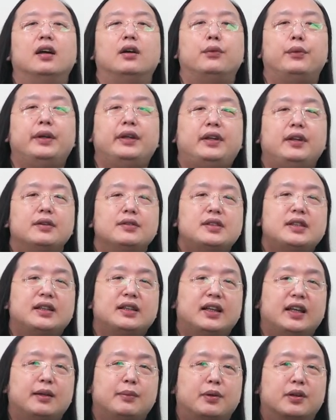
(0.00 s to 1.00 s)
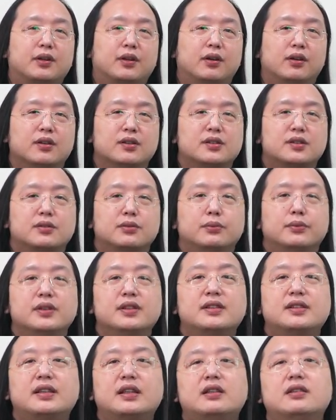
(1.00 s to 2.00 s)
Reducing labor costs
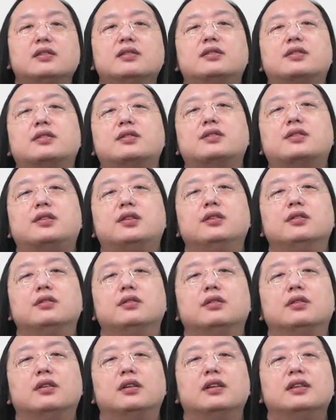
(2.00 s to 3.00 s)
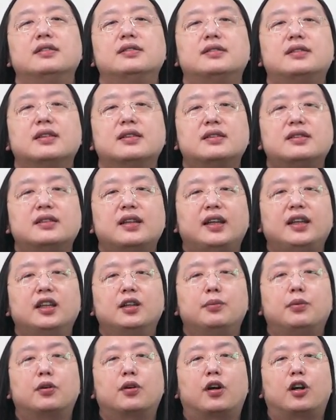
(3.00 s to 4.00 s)
with sensors too.
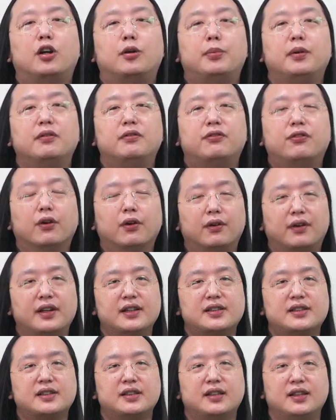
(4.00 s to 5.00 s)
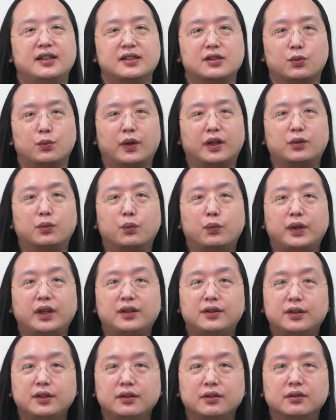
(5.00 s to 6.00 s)
Sustainable urban forests is what we
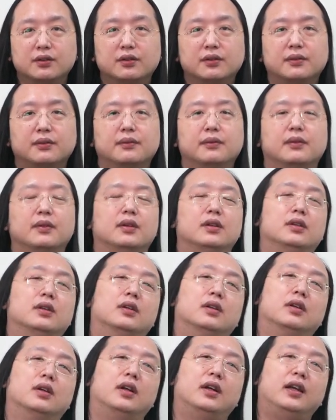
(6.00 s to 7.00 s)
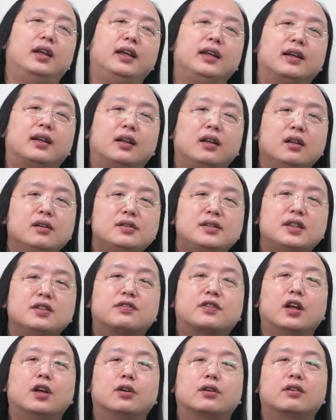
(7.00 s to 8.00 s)
do.
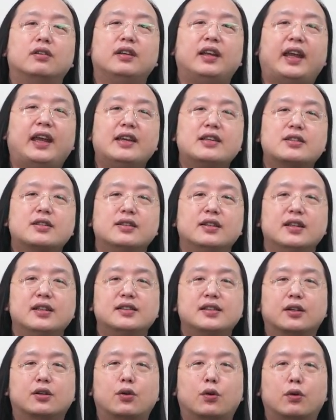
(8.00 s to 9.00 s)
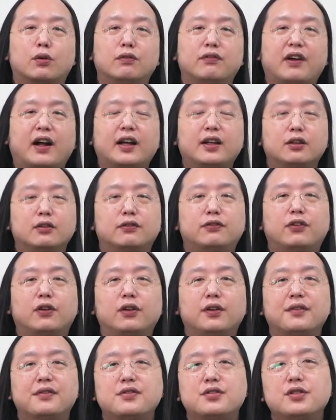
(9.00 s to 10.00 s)
Inclusive co-creation is a core value
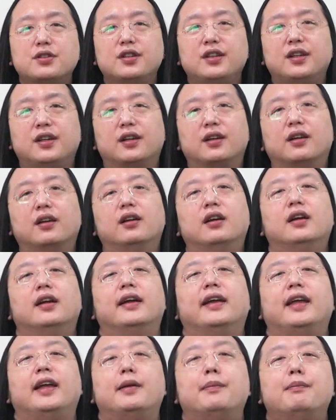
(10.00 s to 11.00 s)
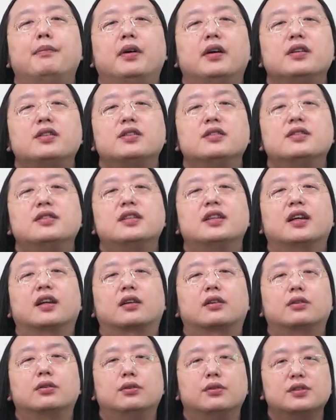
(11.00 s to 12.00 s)
full of cheer. Emerging
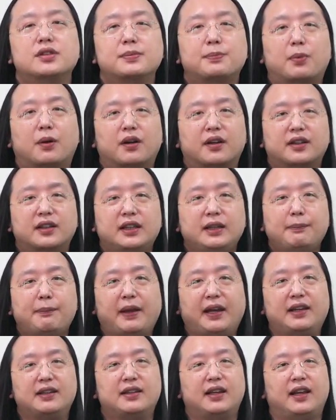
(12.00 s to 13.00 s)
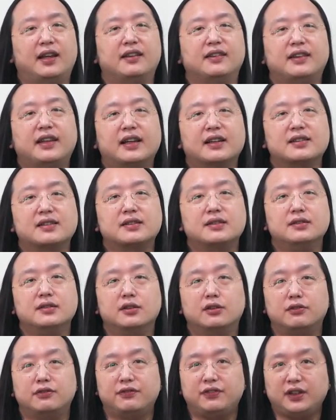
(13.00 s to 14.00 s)
tech tools spark debate, and that's
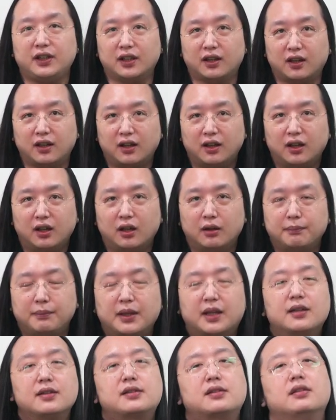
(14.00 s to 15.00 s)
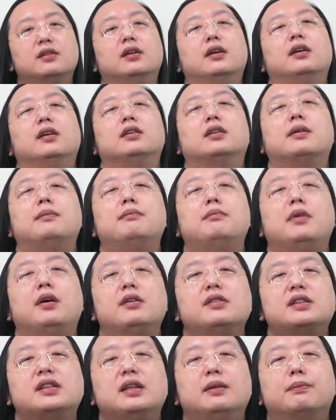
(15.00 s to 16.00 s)
no fear. Because the
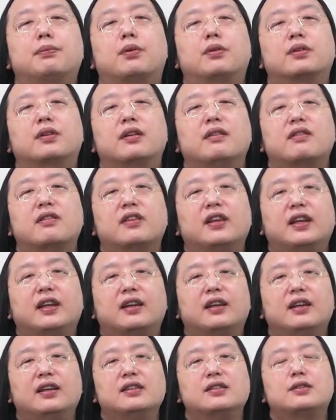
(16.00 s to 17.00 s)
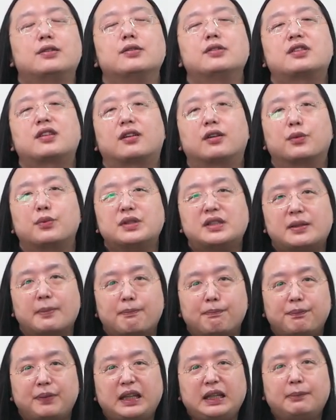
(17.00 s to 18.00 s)
most important thing is to start with the
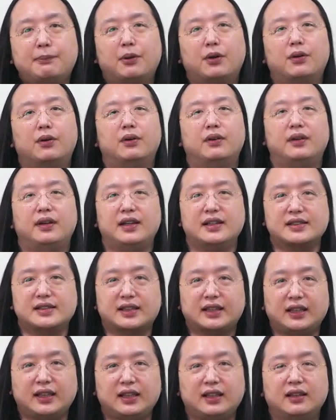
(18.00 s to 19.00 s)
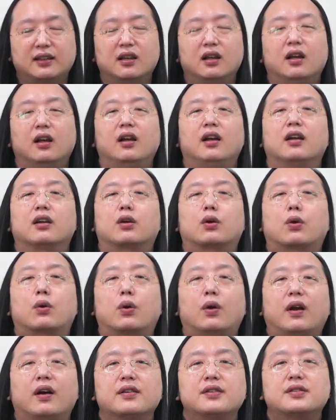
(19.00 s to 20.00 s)
people. It's key.
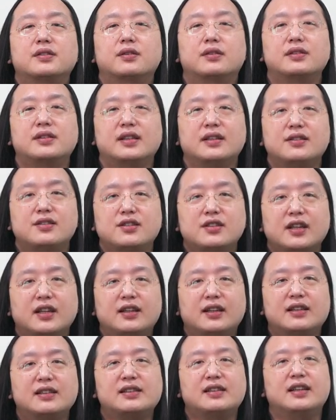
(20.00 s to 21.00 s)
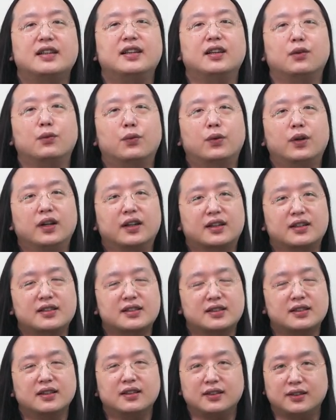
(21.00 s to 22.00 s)
Crowdsource agenda setting
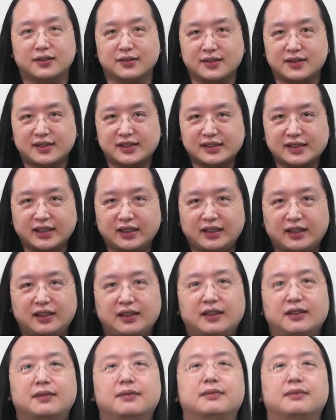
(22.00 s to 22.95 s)
works, you'll see.